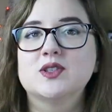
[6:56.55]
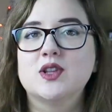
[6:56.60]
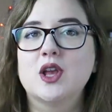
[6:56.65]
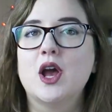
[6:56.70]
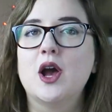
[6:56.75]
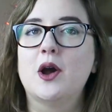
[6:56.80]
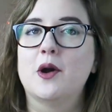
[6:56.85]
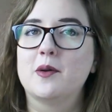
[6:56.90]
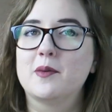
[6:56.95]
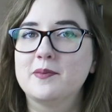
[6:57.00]

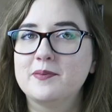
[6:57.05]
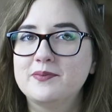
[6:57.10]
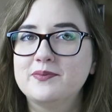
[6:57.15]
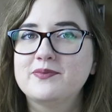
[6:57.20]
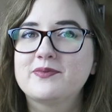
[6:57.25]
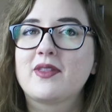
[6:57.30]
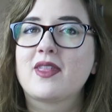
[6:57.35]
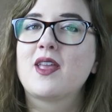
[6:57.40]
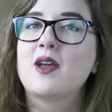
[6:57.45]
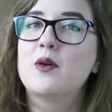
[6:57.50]
So,
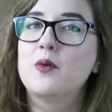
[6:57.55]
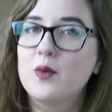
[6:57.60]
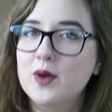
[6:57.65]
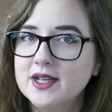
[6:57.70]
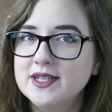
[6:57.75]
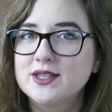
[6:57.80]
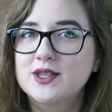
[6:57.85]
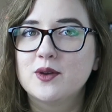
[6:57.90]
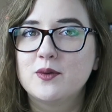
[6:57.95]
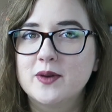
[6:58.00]

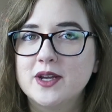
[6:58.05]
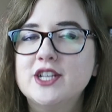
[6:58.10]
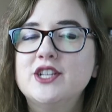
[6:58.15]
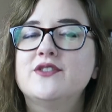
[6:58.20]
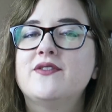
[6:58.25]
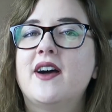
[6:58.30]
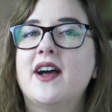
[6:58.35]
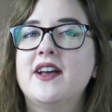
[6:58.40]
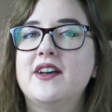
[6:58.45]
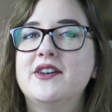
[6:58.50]
was The
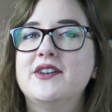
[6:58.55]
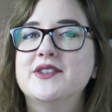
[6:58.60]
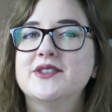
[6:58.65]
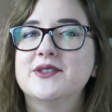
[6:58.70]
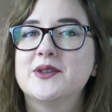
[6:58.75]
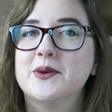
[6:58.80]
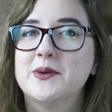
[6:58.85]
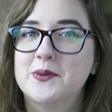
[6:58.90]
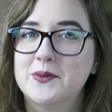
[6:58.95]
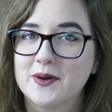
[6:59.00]
Witch
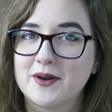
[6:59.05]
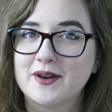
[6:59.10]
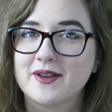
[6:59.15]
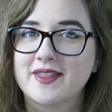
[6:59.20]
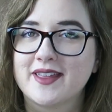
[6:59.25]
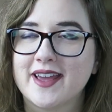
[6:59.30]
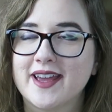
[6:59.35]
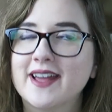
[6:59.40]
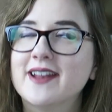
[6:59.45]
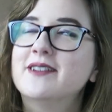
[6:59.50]
Files
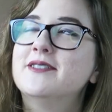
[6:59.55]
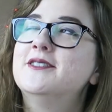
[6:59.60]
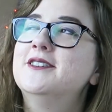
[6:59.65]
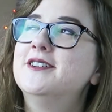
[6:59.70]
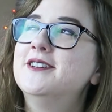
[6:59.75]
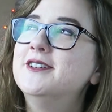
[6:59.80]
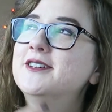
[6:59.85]
worth it?